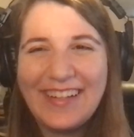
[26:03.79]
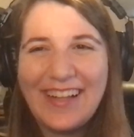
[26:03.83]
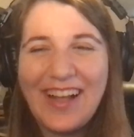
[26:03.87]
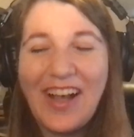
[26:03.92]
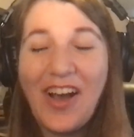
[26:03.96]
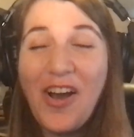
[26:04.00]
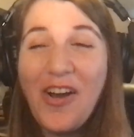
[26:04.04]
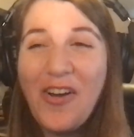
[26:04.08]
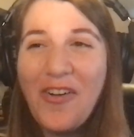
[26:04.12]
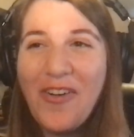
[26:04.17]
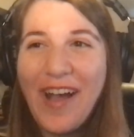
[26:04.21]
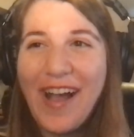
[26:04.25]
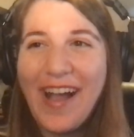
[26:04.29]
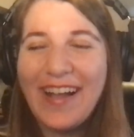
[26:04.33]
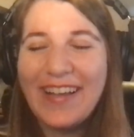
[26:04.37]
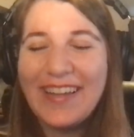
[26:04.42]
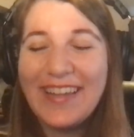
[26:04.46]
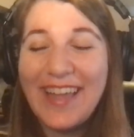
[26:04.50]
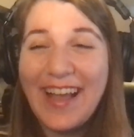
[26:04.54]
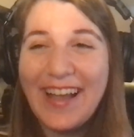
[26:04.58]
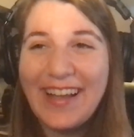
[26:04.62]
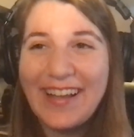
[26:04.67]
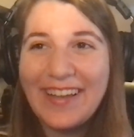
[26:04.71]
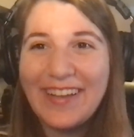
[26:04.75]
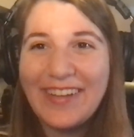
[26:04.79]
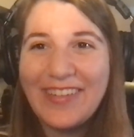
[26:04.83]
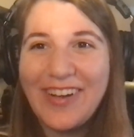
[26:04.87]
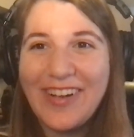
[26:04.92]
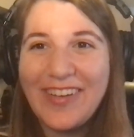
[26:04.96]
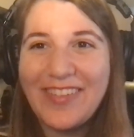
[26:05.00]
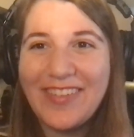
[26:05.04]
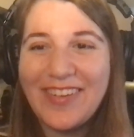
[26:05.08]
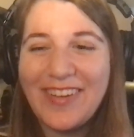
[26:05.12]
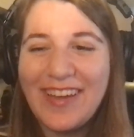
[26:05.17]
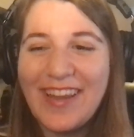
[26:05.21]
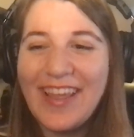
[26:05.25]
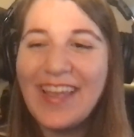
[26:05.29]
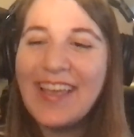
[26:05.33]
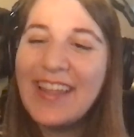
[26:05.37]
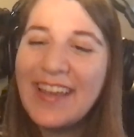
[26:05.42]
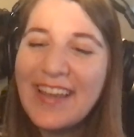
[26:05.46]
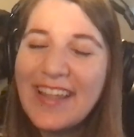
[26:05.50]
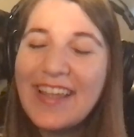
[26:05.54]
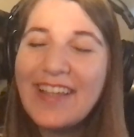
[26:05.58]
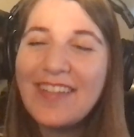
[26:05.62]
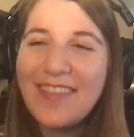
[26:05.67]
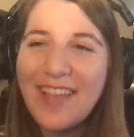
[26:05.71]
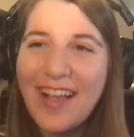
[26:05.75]
Oh yeah, good question.
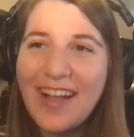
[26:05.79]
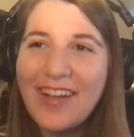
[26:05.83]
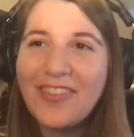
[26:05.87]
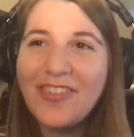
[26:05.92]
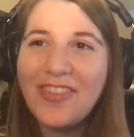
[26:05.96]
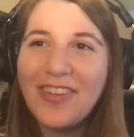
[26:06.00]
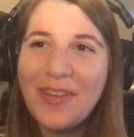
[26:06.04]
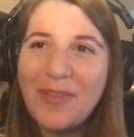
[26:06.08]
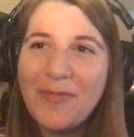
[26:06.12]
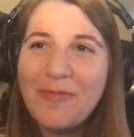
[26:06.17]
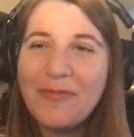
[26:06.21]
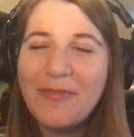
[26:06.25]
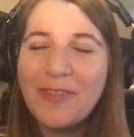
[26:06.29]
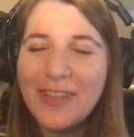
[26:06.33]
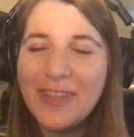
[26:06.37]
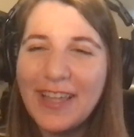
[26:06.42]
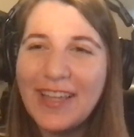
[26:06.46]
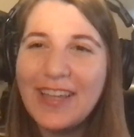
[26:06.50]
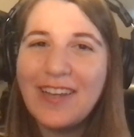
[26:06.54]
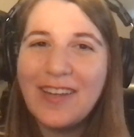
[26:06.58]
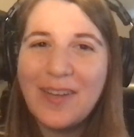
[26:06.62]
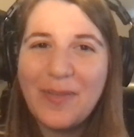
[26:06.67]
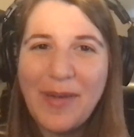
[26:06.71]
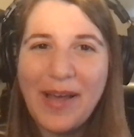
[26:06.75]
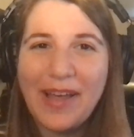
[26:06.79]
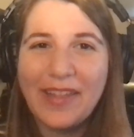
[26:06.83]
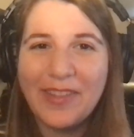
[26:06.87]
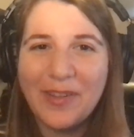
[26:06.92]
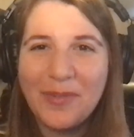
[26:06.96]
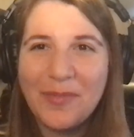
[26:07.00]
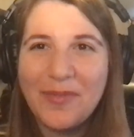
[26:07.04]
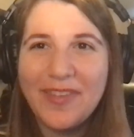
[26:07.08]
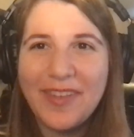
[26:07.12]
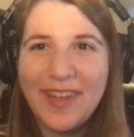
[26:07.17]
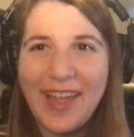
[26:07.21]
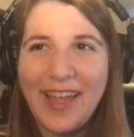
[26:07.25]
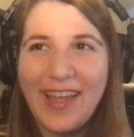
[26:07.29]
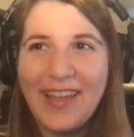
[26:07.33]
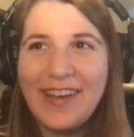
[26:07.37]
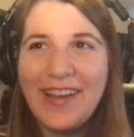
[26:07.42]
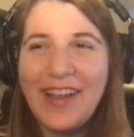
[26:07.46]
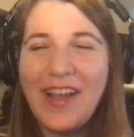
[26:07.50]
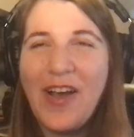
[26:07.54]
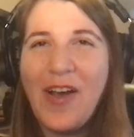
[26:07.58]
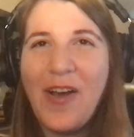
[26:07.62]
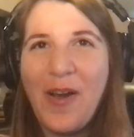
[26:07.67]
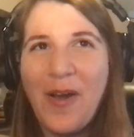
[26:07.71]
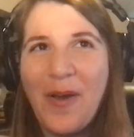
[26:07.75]
And it's actually related to bathrooms
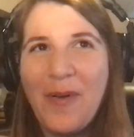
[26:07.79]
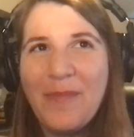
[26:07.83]
again.